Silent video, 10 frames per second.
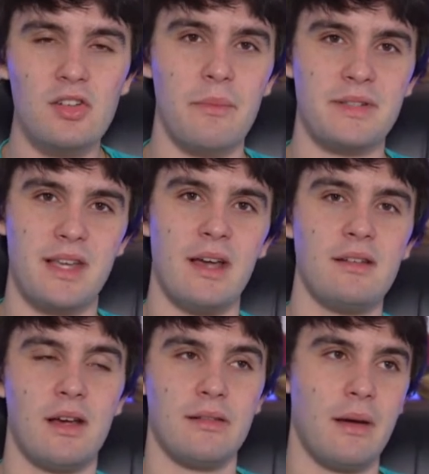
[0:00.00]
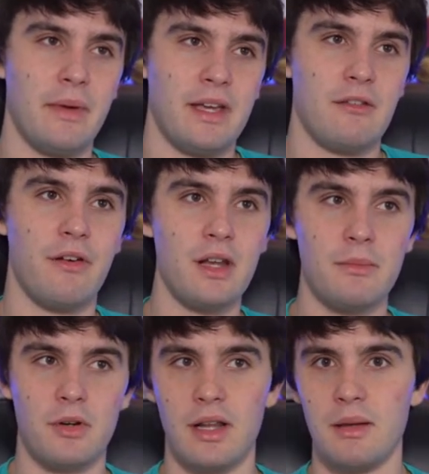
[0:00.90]
upset, not making fun of
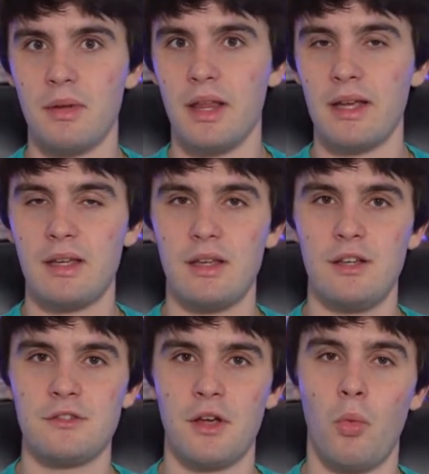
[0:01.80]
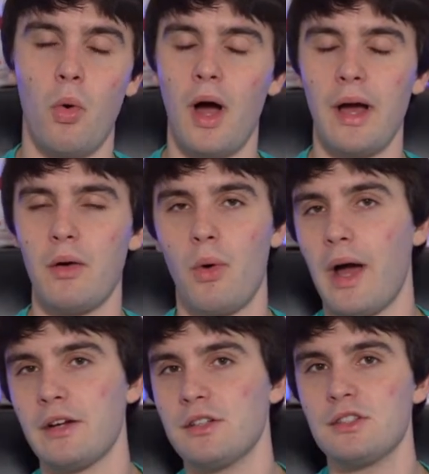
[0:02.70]
them or anything, but like, he's like, why
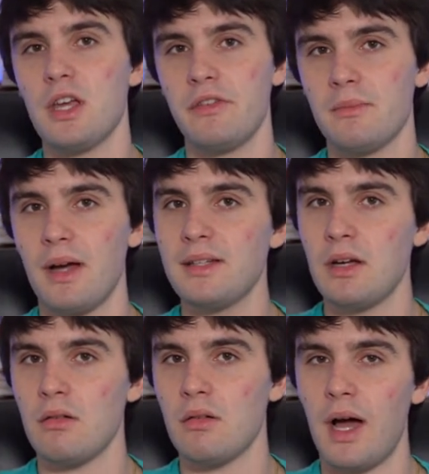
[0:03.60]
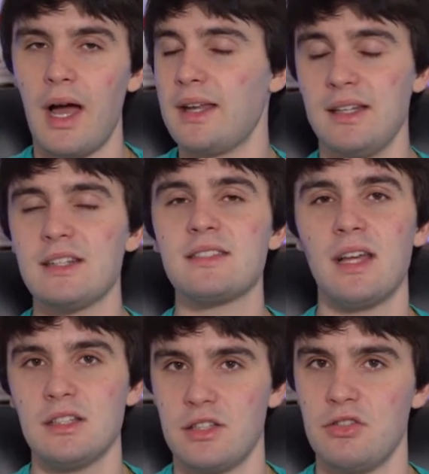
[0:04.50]
aren't you JVing my deal? I need to
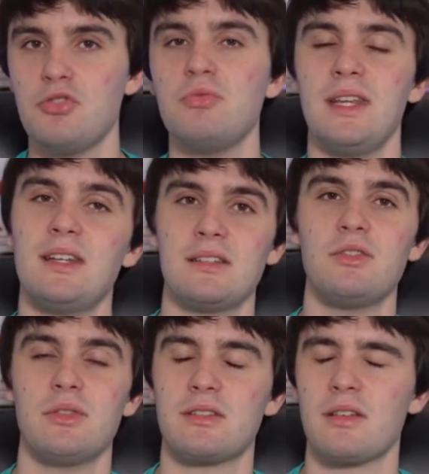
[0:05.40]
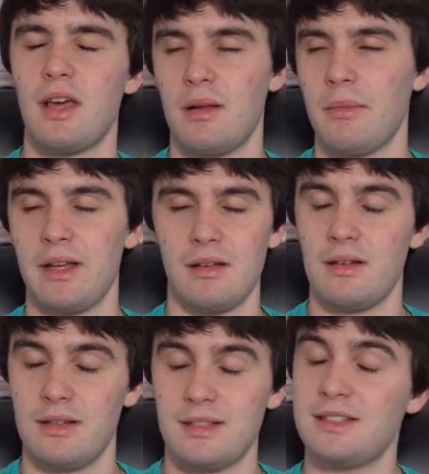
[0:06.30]
send it to you. You need to do this. And I'm like,
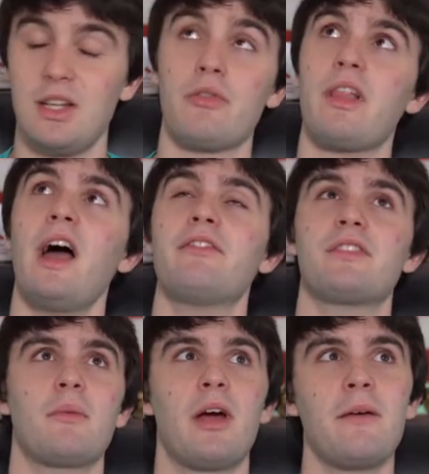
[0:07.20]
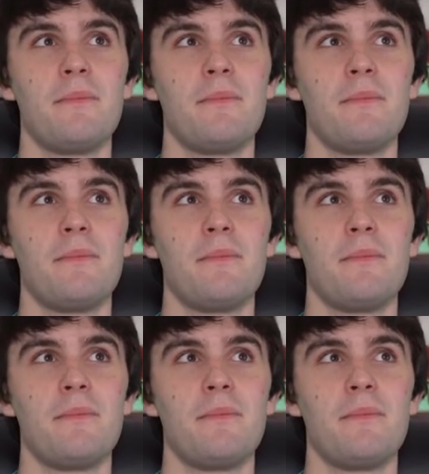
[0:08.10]
it's a deal of a lifetime, right?